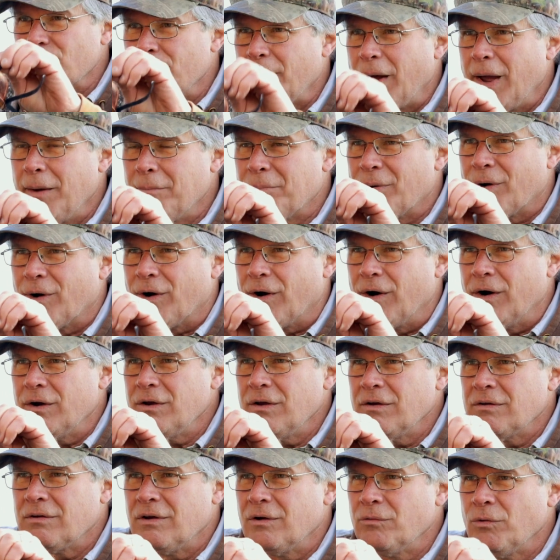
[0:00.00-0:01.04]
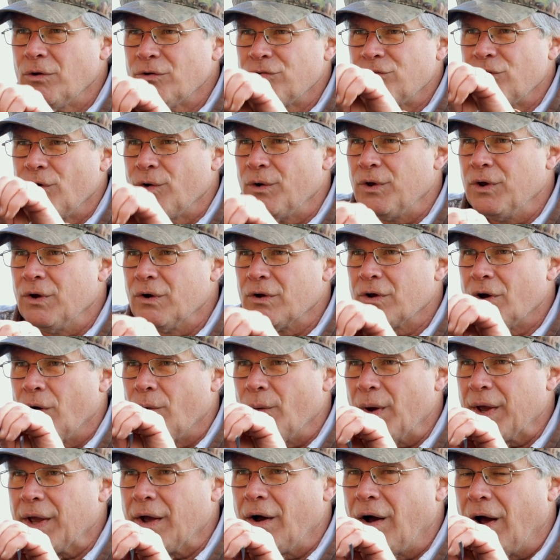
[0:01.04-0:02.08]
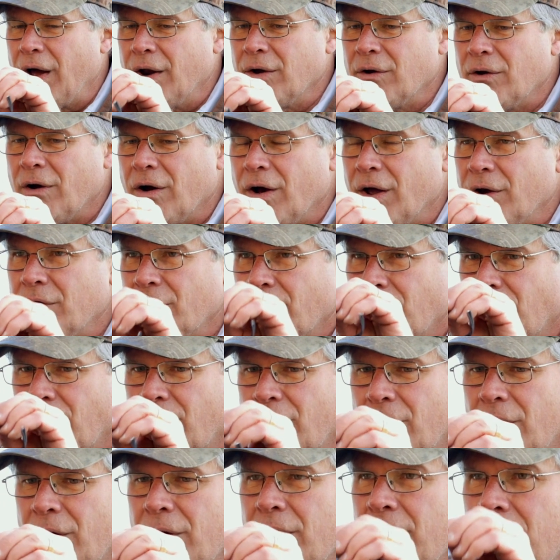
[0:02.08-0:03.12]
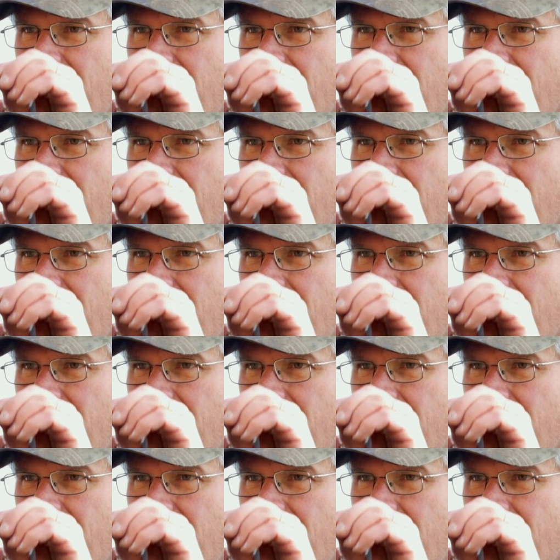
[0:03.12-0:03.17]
my bird, and we'll show you it going on her